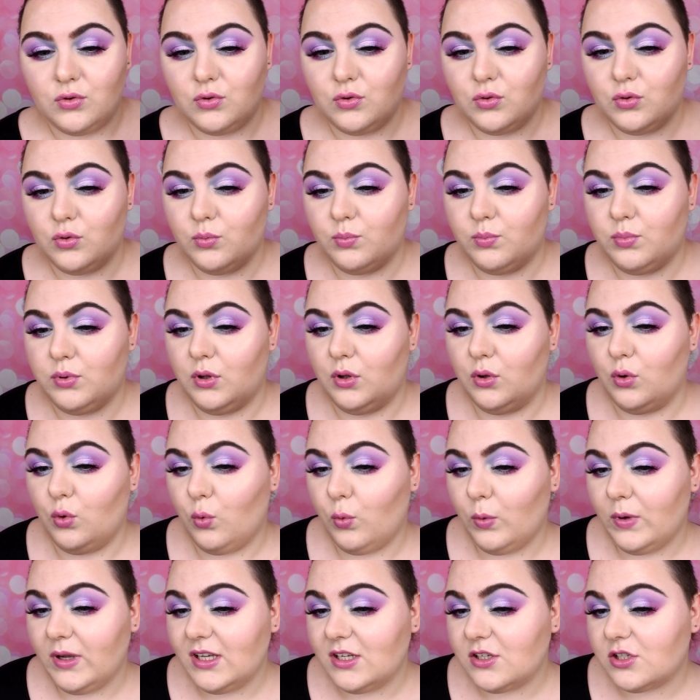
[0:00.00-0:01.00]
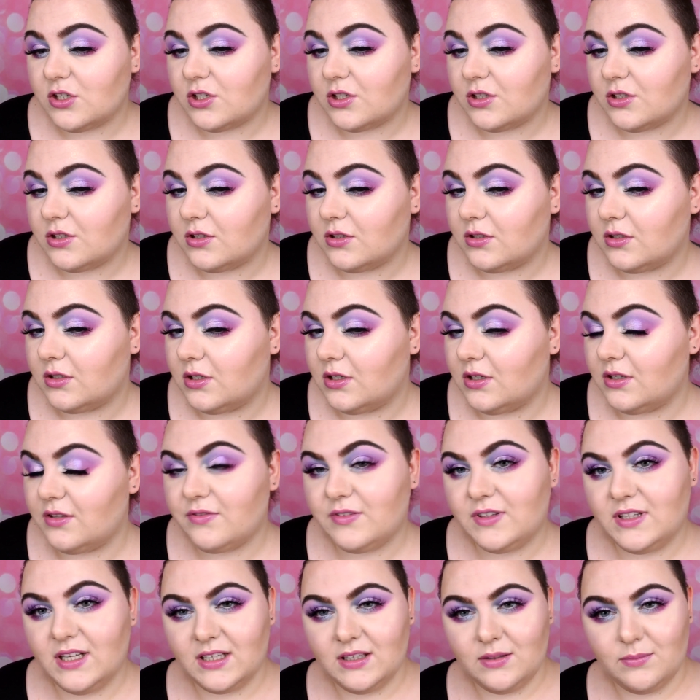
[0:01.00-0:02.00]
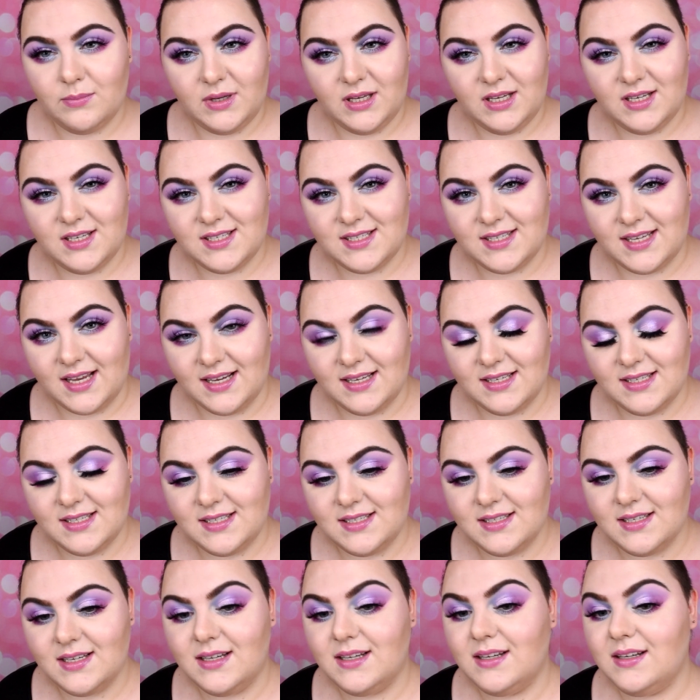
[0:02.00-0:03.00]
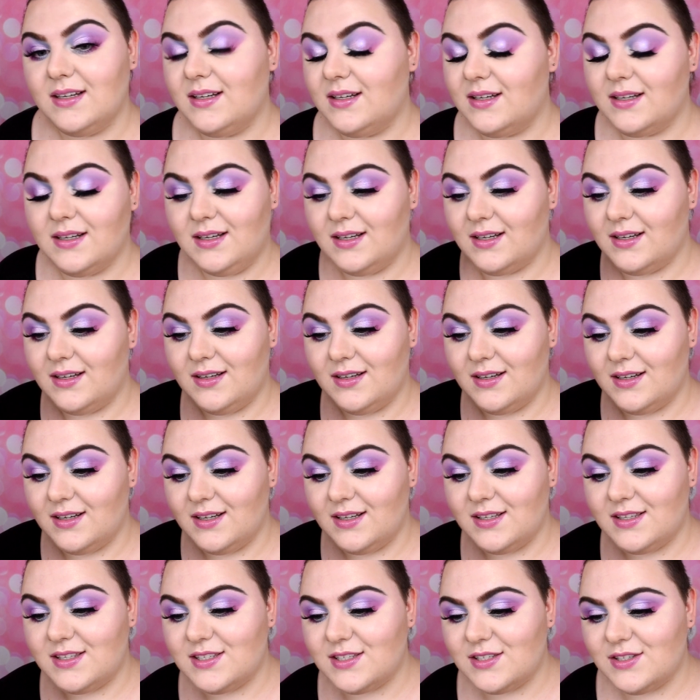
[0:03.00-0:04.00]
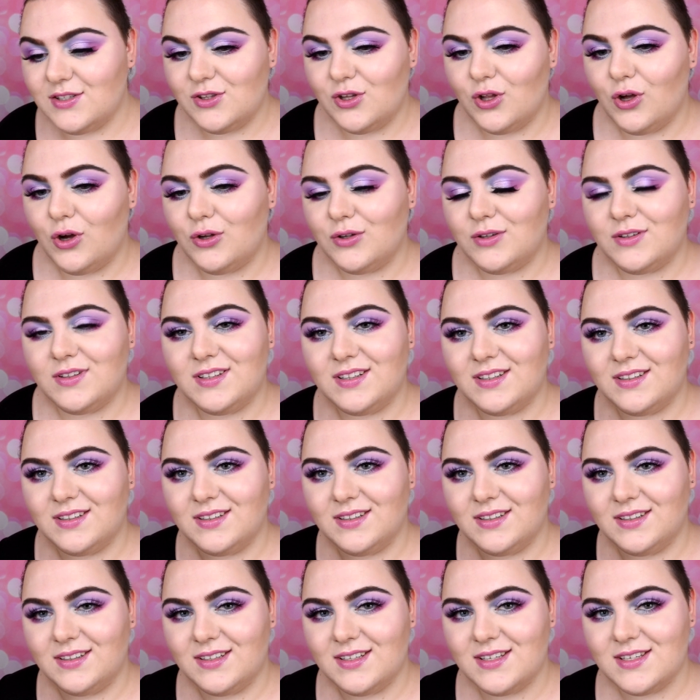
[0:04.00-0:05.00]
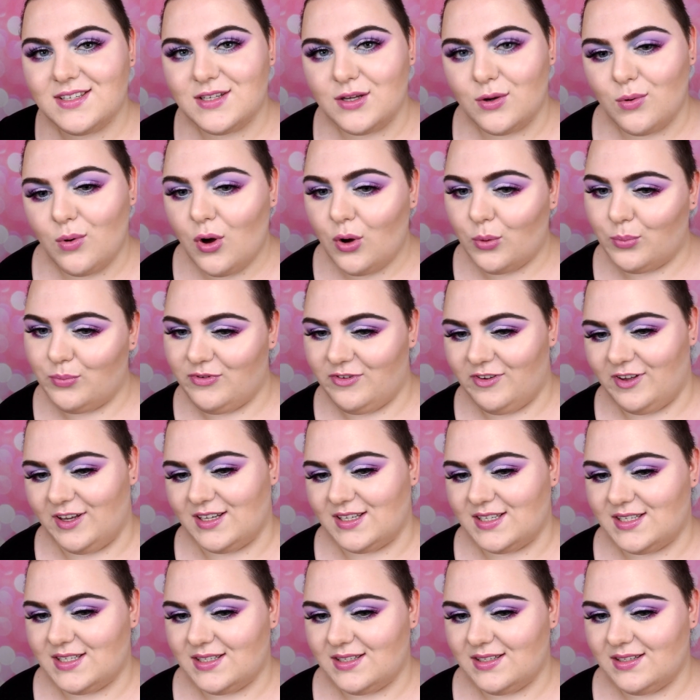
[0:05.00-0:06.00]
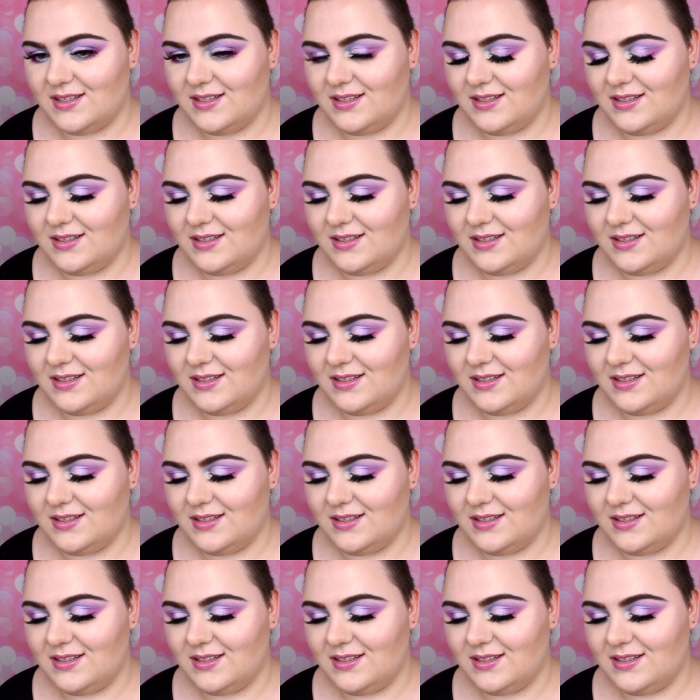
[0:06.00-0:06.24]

to bluish, if that makes sense. It's not so obvious,